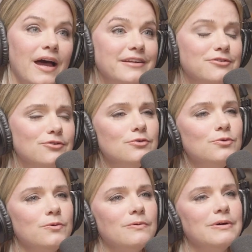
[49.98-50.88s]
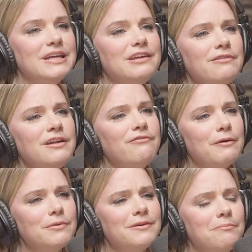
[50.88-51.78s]
I do. Even if I
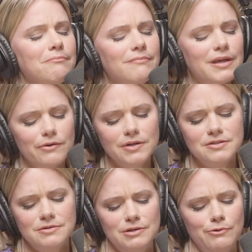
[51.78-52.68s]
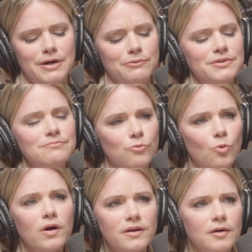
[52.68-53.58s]
wasn't married to you, I would
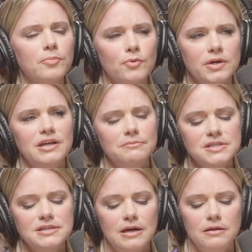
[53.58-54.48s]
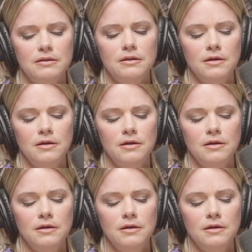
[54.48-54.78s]
want a boy named Seth.